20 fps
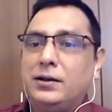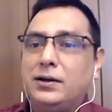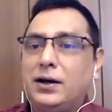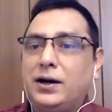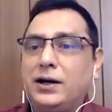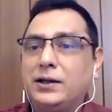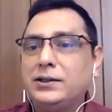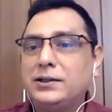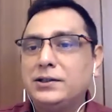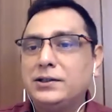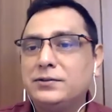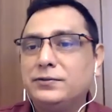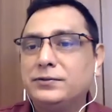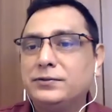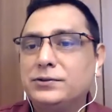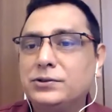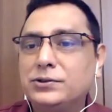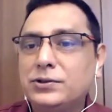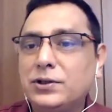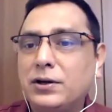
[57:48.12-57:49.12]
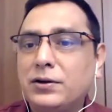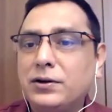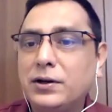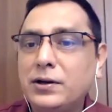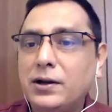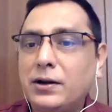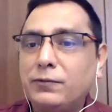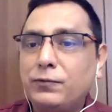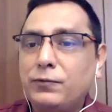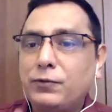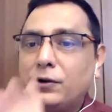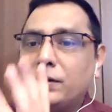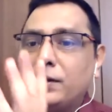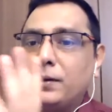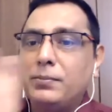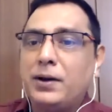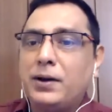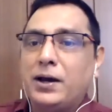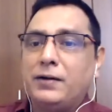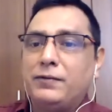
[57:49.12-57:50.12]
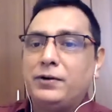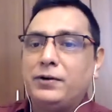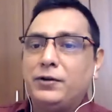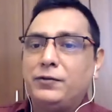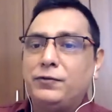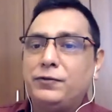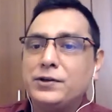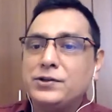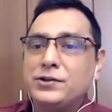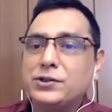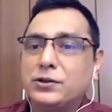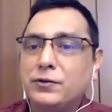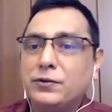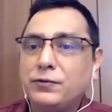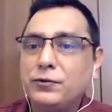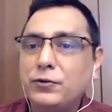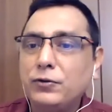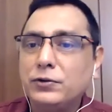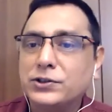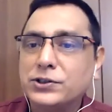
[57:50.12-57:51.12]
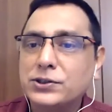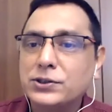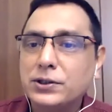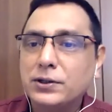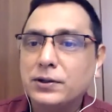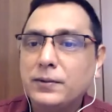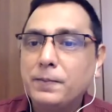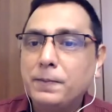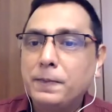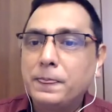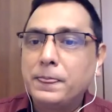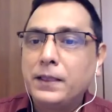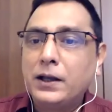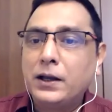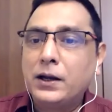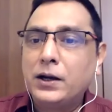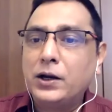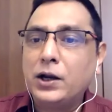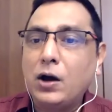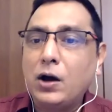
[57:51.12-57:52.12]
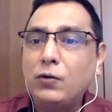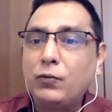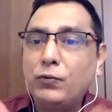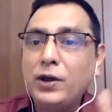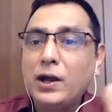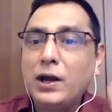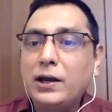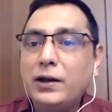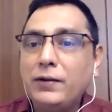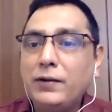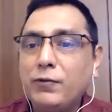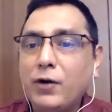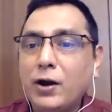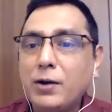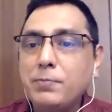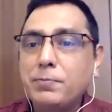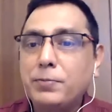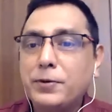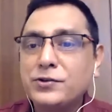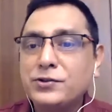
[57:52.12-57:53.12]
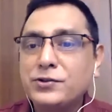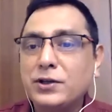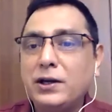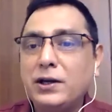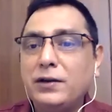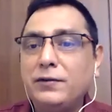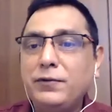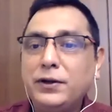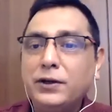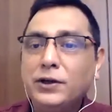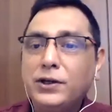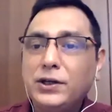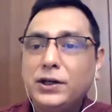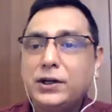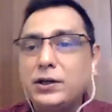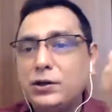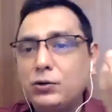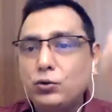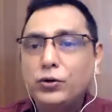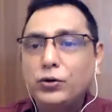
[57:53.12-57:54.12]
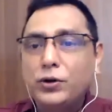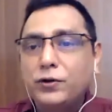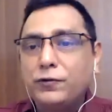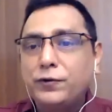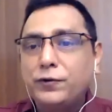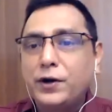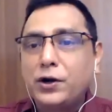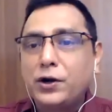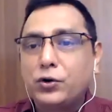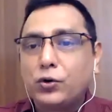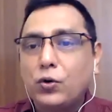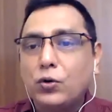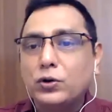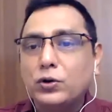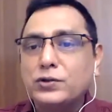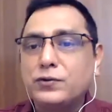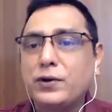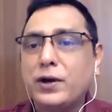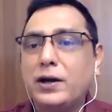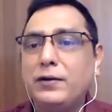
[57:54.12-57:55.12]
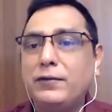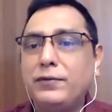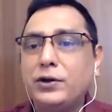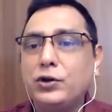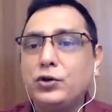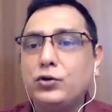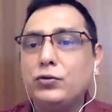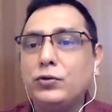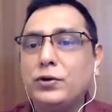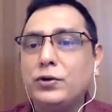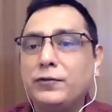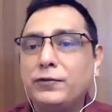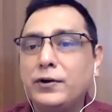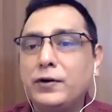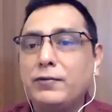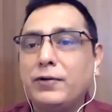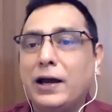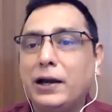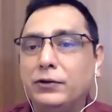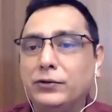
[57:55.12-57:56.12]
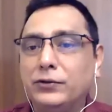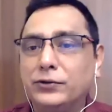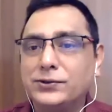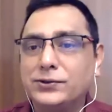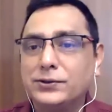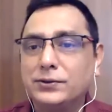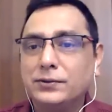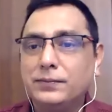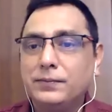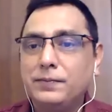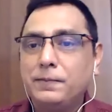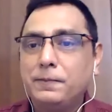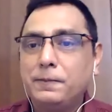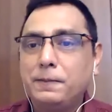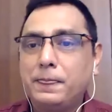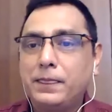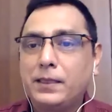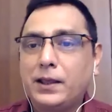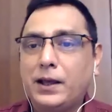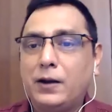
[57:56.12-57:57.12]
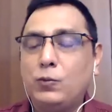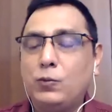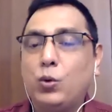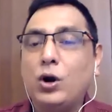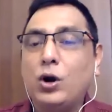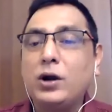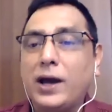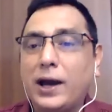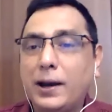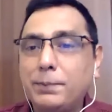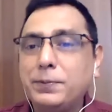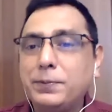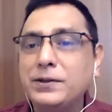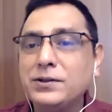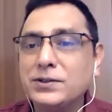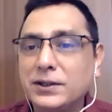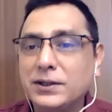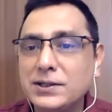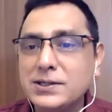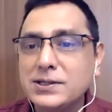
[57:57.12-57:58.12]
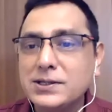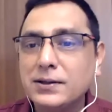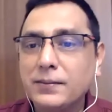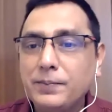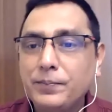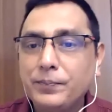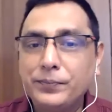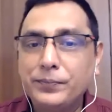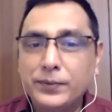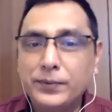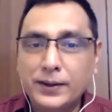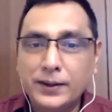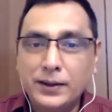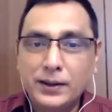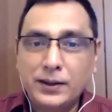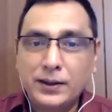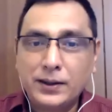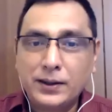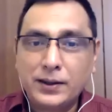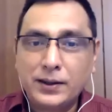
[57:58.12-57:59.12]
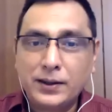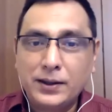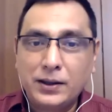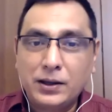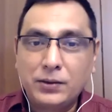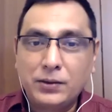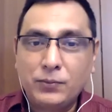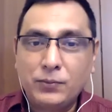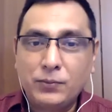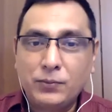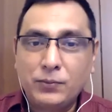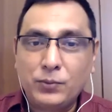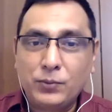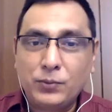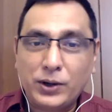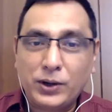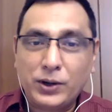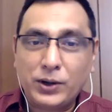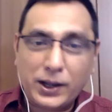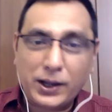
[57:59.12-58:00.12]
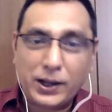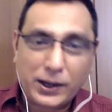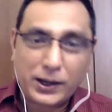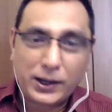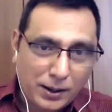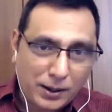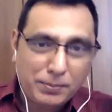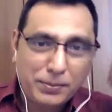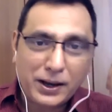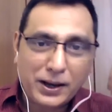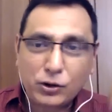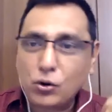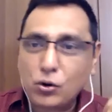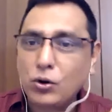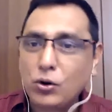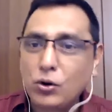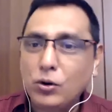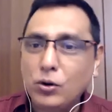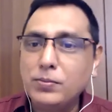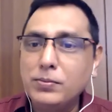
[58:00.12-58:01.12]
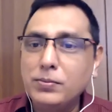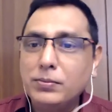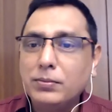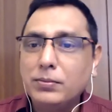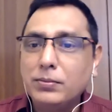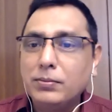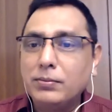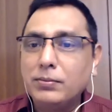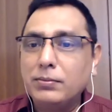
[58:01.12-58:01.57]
other children, and for them, I have a different set of rules. Now, we are one person living in two different roles, we are living two different values. And what happens is, when I come back home, I can't sleep